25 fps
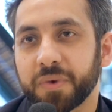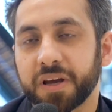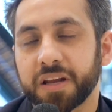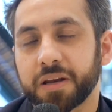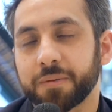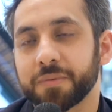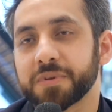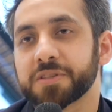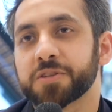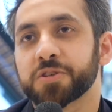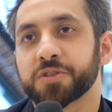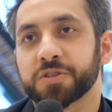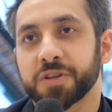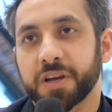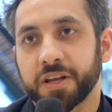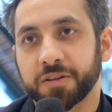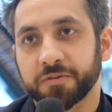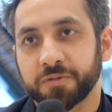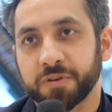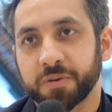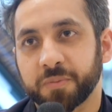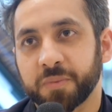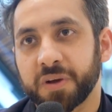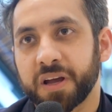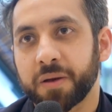My name is Sushant
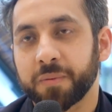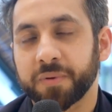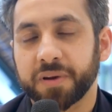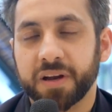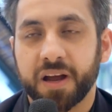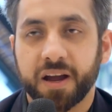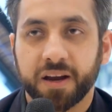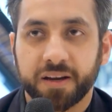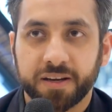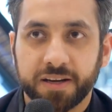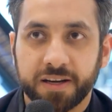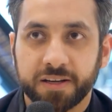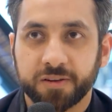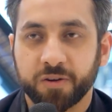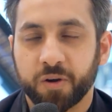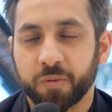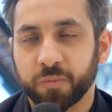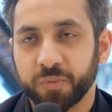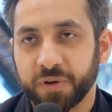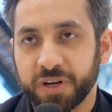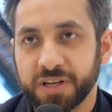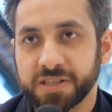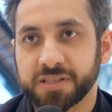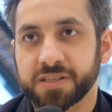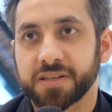Verma. I'm an architect,
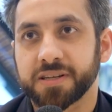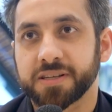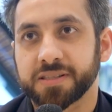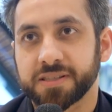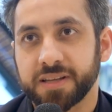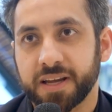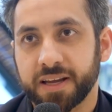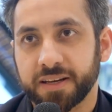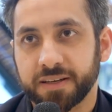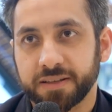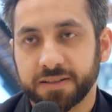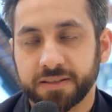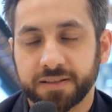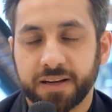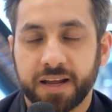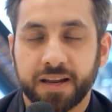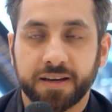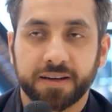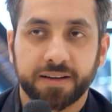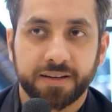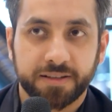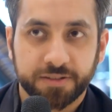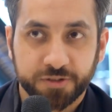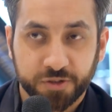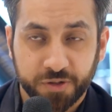computational designer, and
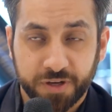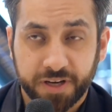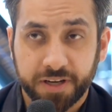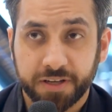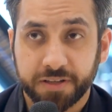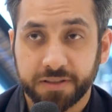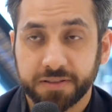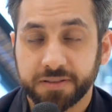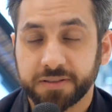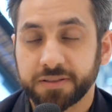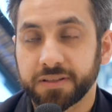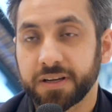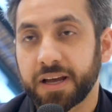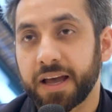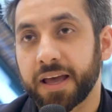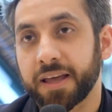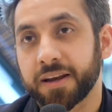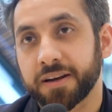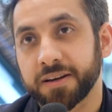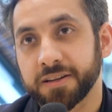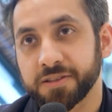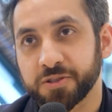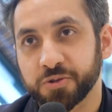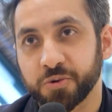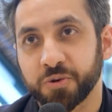an educator. I
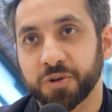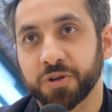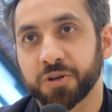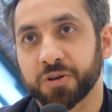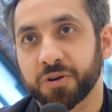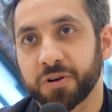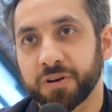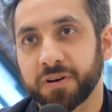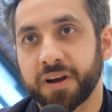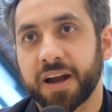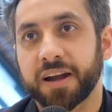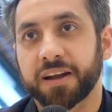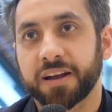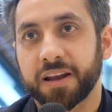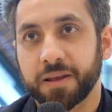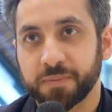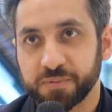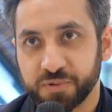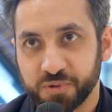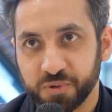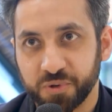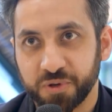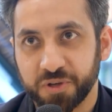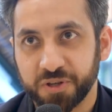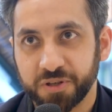run a studio called RATLab
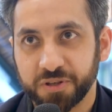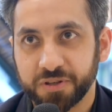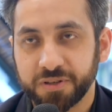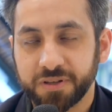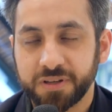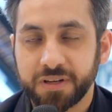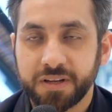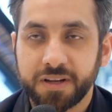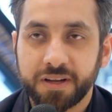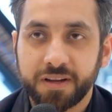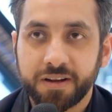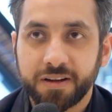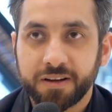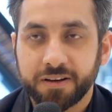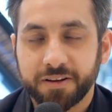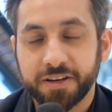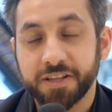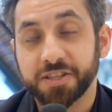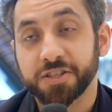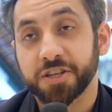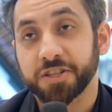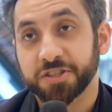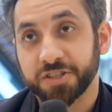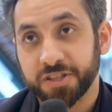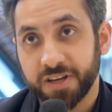Studio,
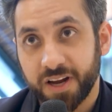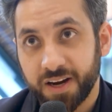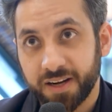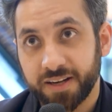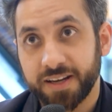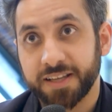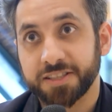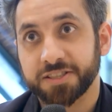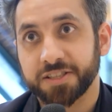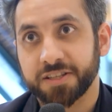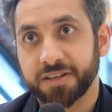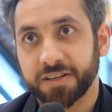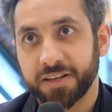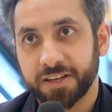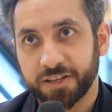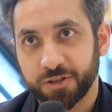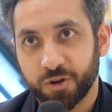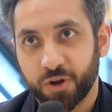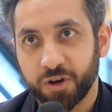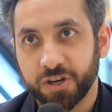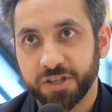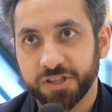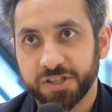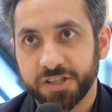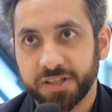research in architecture and
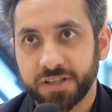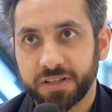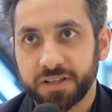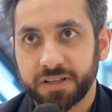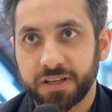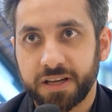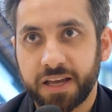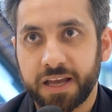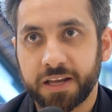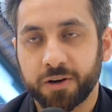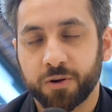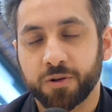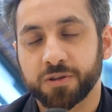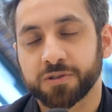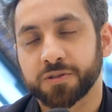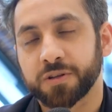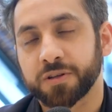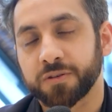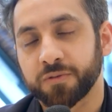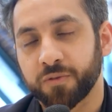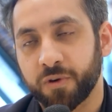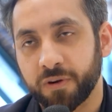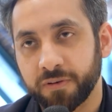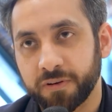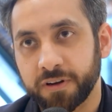technology, and also
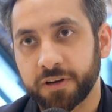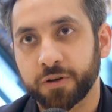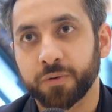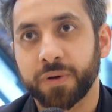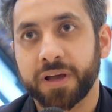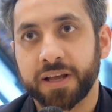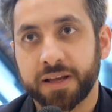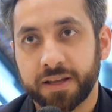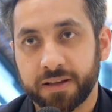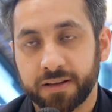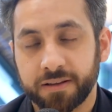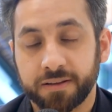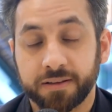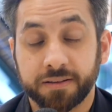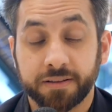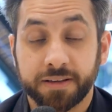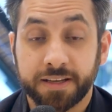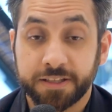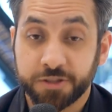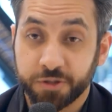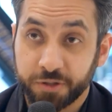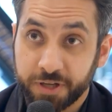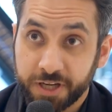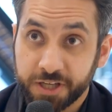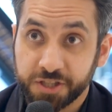involved into
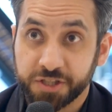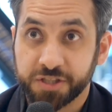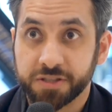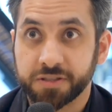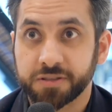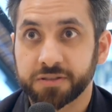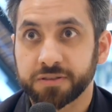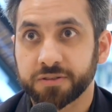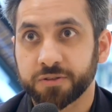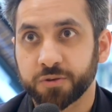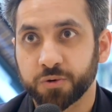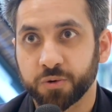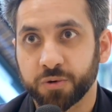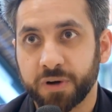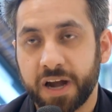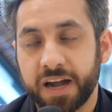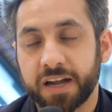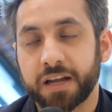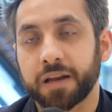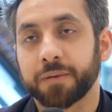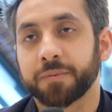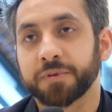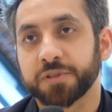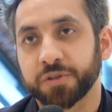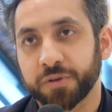education through
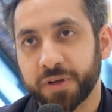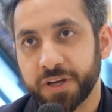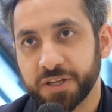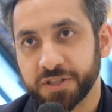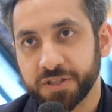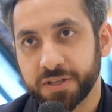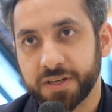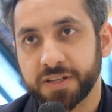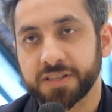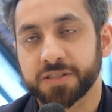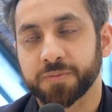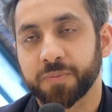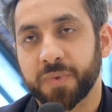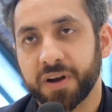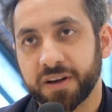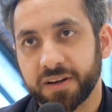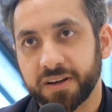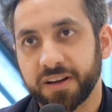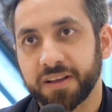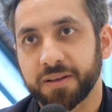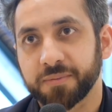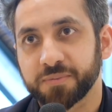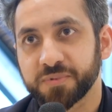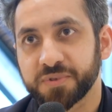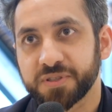RATLab Education and Smart
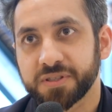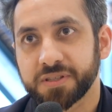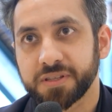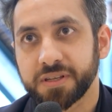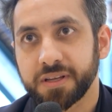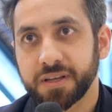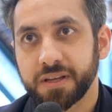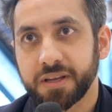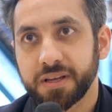Labs.